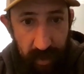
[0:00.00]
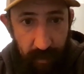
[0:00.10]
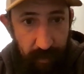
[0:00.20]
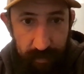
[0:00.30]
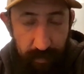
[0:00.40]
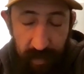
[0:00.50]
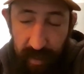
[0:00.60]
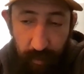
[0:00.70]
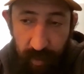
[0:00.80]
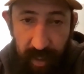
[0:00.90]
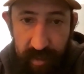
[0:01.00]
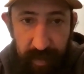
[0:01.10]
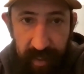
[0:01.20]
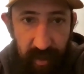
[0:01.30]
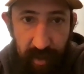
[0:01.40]
You know, Eh, without
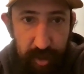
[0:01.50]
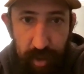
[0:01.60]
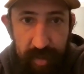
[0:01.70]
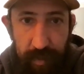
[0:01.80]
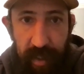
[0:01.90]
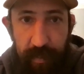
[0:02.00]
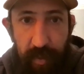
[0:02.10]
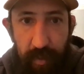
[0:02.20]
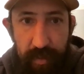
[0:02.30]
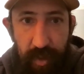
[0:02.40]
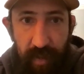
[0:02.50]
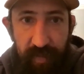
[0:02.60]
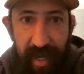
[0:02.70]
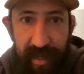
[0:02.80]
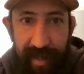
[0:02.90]
speaking large groups of people. So
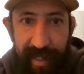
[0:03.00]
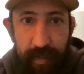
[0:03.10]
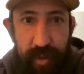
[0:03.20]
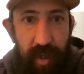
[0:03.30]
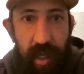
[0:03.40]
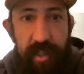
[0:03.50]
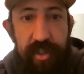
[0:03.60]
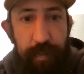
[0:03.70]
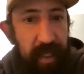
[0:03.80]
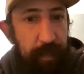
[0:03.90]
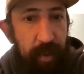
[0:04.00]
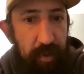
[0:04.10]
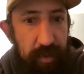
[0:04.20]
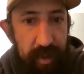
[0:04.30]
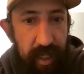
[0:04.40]
I've had like up to a hundred
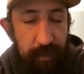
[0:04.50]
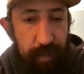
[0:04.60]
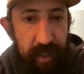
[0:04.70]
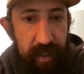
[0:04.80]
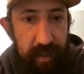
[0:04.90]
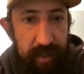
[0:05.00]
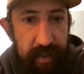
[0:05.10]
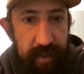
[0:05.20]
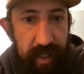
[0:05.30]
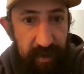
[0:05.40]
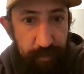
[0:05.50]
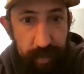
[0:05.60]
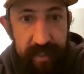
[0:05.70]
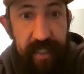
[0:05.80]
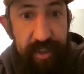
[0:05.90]
people that I've been that I've
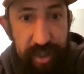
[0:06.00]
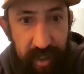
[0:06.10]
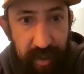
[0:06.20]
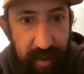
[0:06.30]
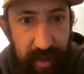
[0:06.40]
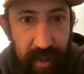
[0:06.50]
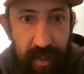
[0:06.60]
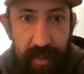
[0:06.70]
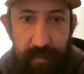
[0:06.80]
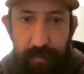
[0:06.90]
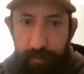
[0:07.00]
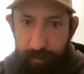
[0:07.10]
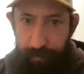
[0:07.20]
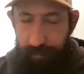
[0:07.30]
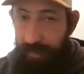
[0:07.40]
been teaching. Yeah.
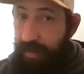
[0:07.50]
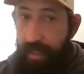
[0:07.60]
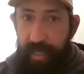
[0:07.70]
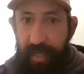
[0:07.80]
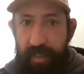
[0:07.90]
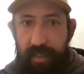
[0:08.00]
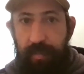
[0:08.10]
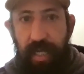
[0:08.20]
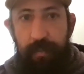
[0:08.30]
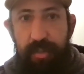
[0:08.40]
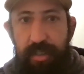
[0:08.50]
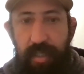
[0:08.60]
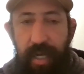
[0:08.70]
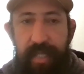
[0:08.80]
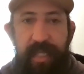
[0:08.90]
And
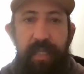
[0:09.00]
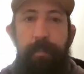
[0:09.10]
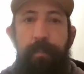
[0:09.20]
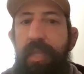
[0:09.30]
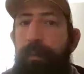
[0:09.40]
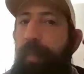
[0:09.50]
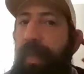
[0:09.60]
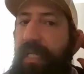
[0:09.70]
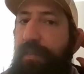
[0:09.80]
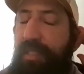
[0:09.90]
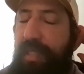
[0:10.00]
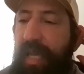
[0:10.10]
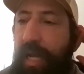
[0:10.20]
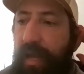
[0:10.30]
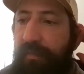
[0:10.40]
sometimes I think the the biggest
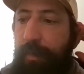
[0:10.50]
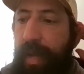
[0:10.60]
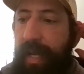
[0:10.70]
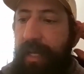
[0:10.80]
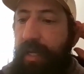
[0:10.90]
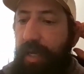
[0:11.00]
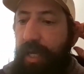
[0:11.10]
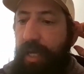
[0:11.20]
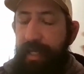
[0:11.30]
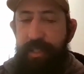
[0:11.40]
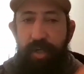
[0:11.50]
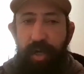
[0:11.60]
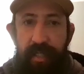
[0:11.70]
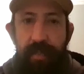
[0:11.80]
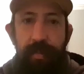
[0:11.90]
mistake I ever make is
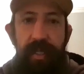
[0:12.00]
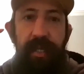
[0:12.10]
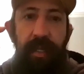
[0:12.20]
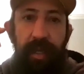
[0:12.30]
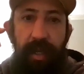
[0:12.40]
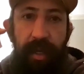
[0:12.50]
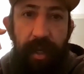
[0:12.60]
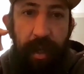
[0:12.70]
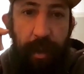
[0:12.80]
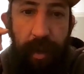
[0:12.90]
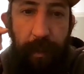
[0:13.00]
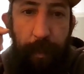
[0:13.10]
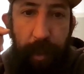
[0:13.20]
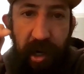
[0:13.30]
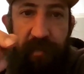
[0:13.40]
trying to be
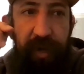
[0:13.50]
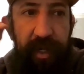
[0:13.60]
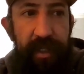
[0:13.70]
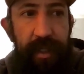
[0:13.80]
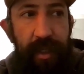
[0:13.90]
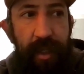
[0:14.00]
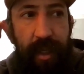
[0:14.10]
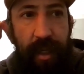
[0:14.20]
perfect